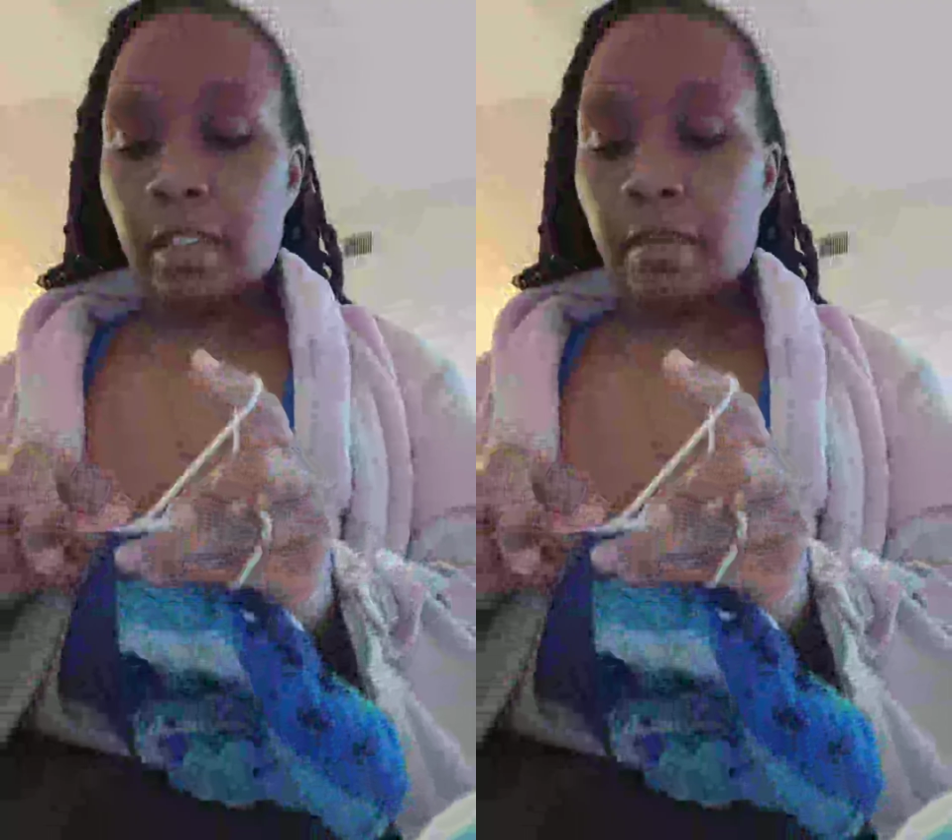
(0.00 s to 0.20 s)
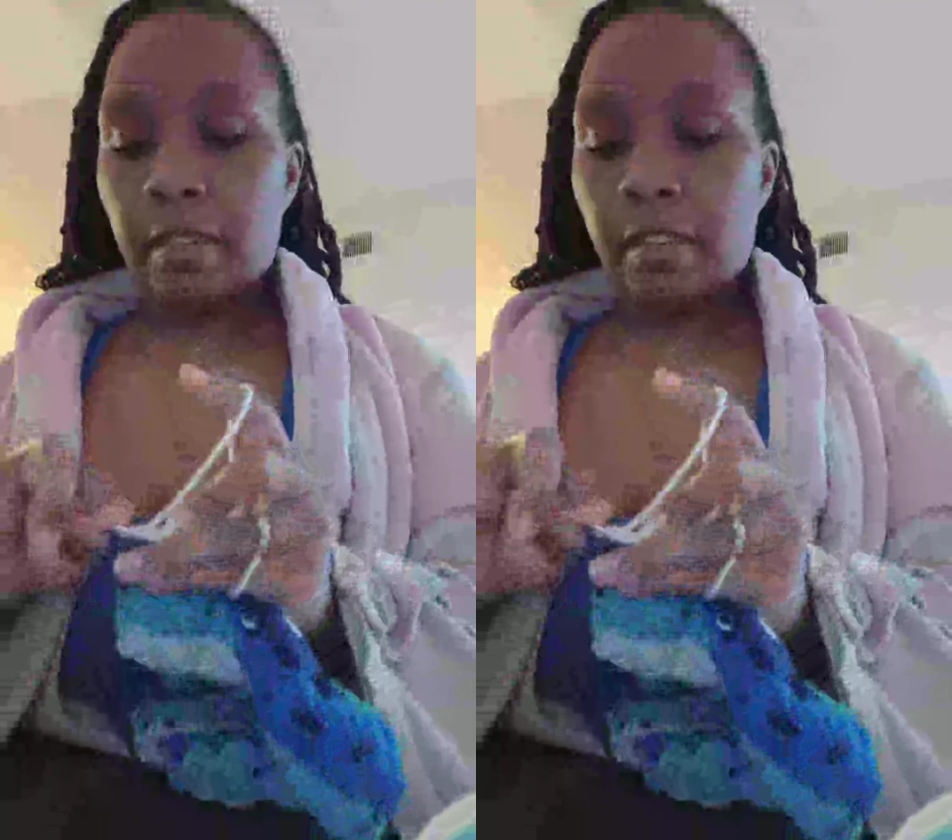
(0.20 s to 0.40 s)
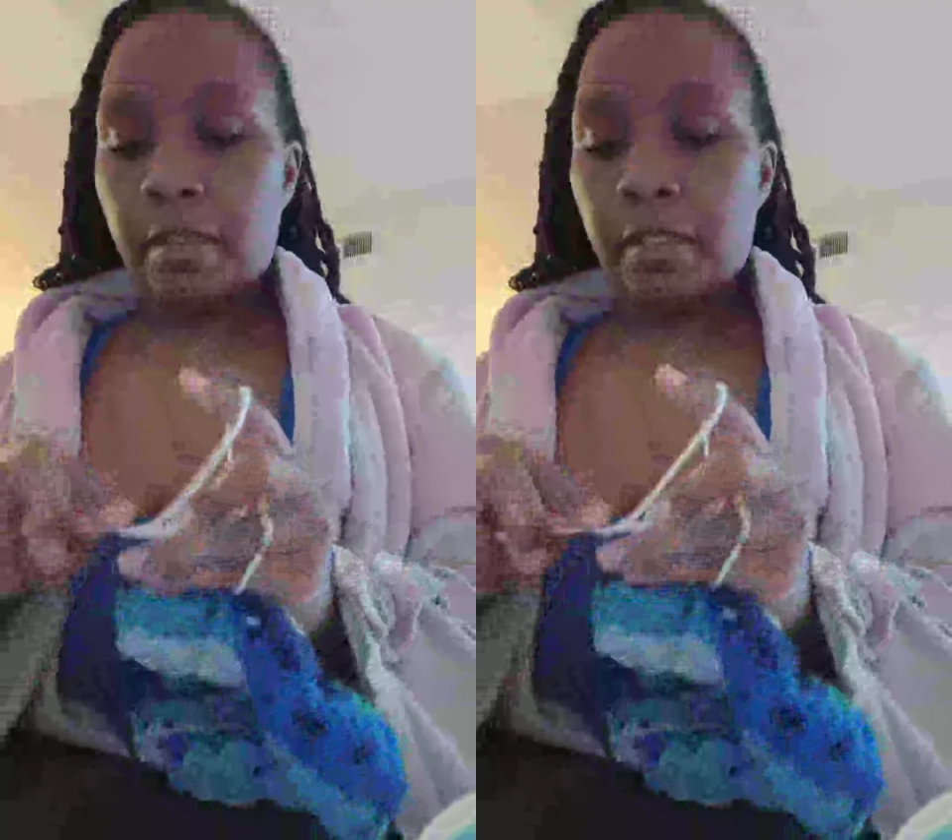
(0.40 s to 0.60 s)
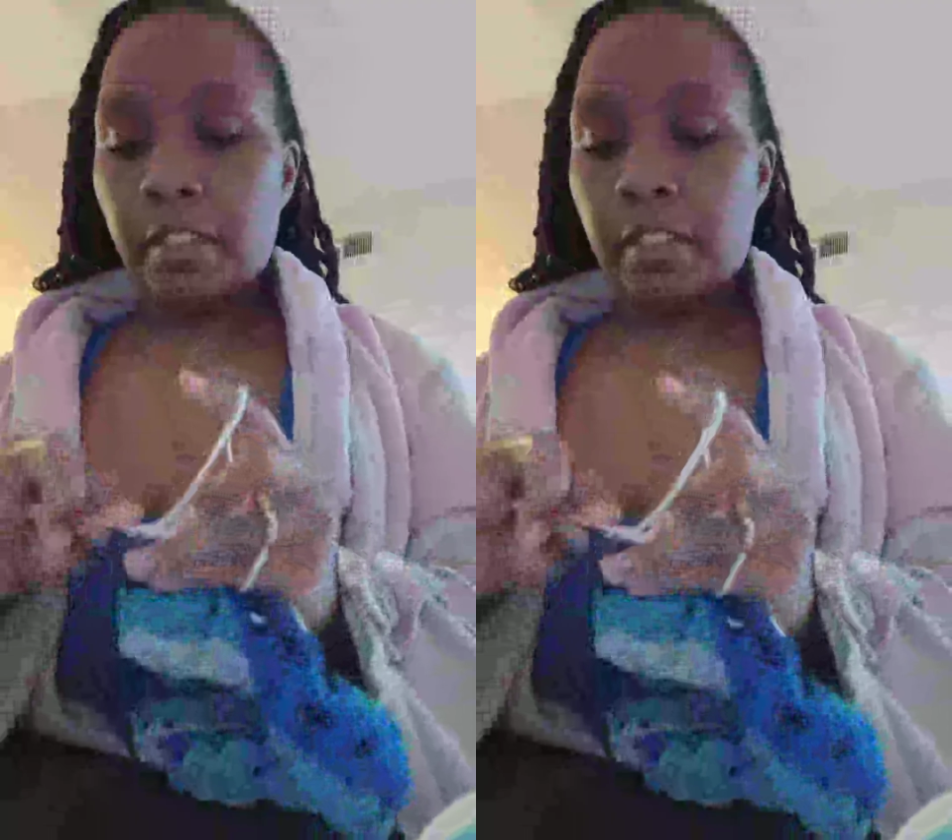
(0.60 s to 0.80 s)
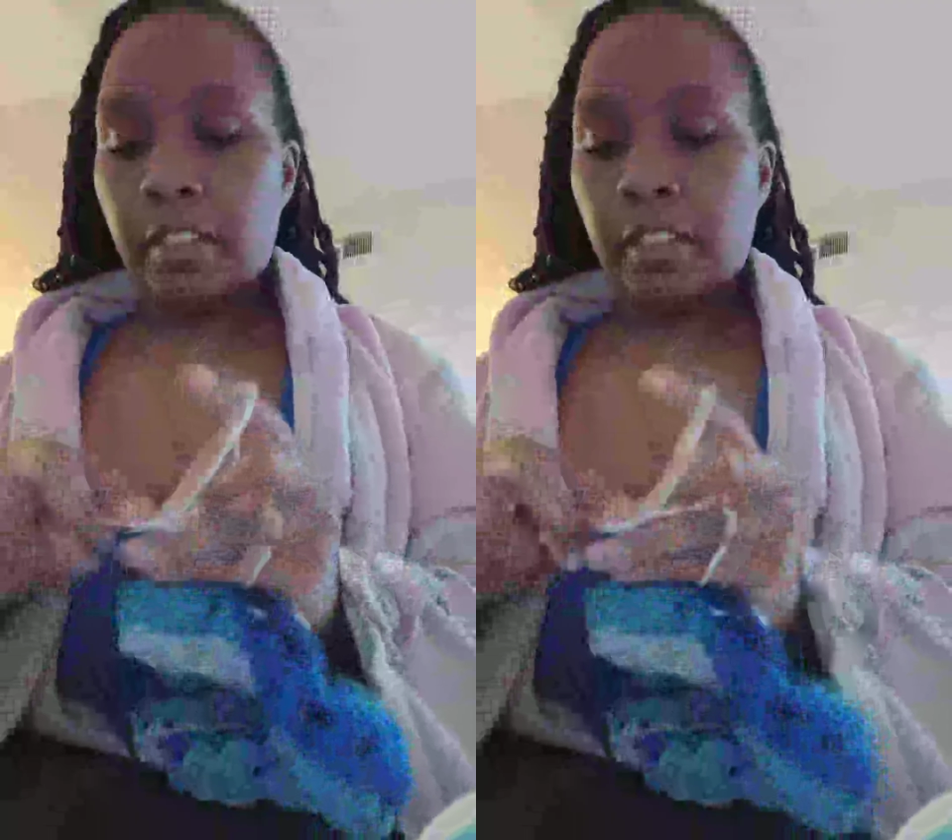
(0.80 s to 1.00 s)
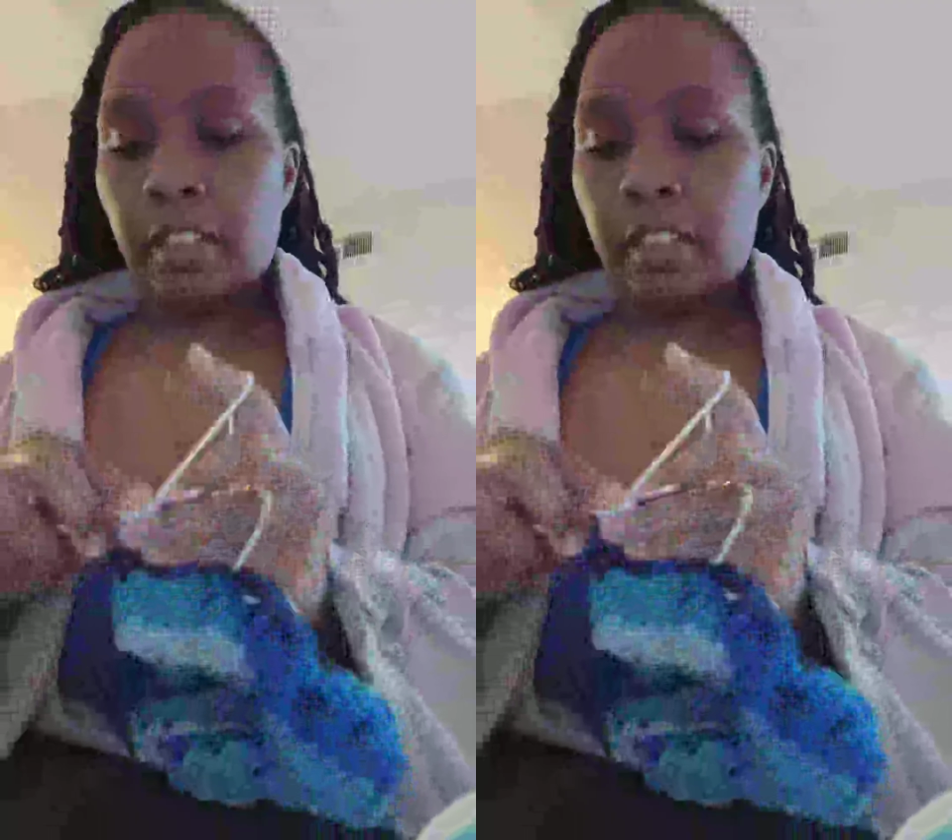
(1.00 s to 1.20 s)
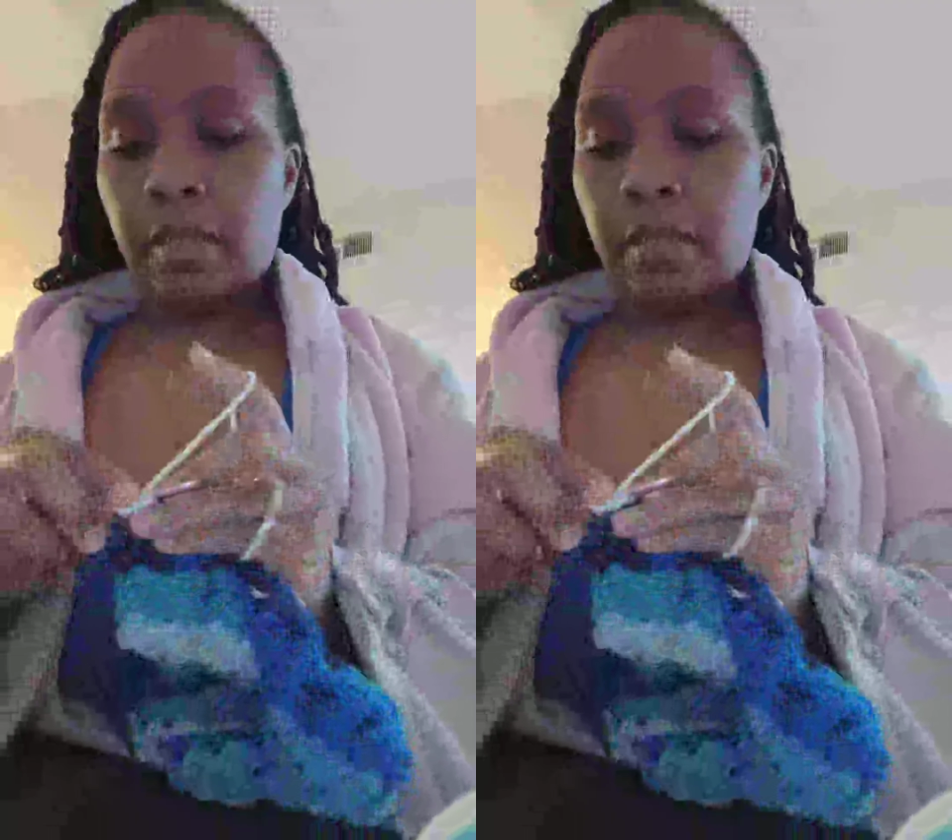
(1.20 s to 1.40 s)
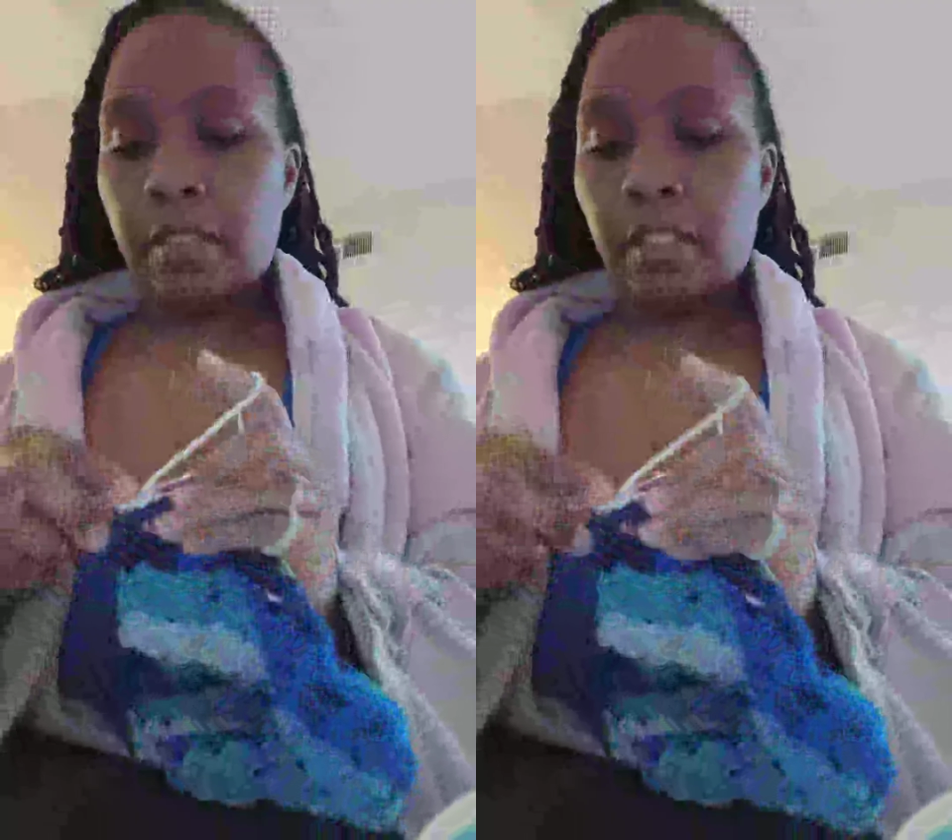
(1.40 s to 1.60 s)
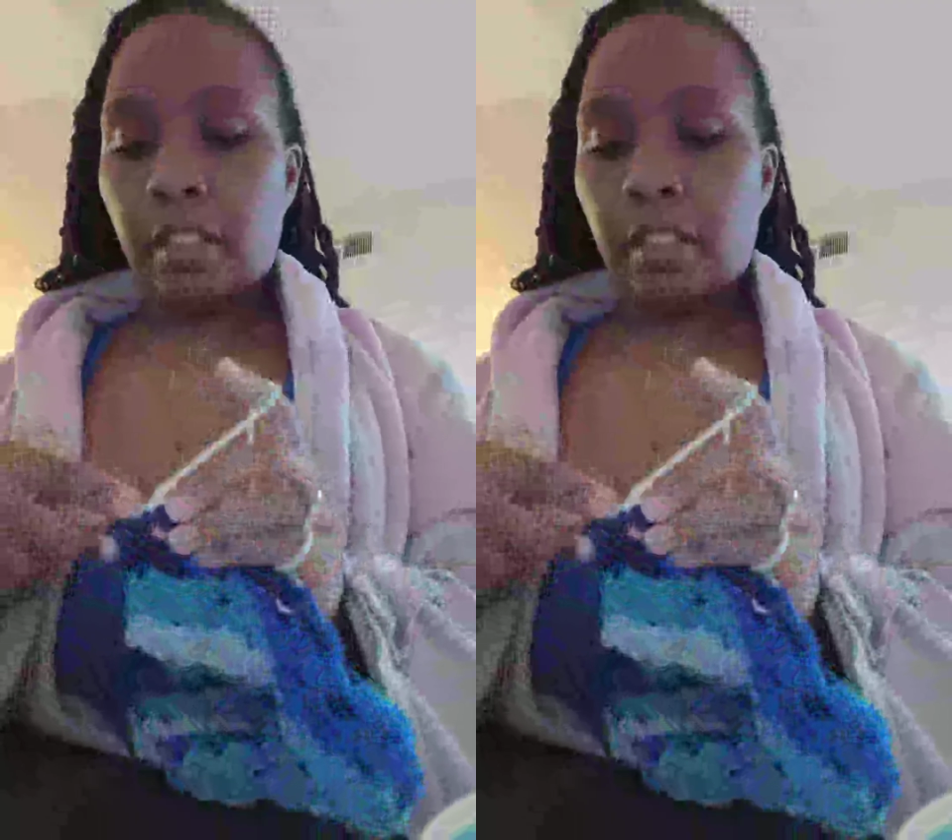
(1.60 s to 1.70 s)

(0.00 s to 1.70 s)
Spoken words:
I'm gonna go into the second one,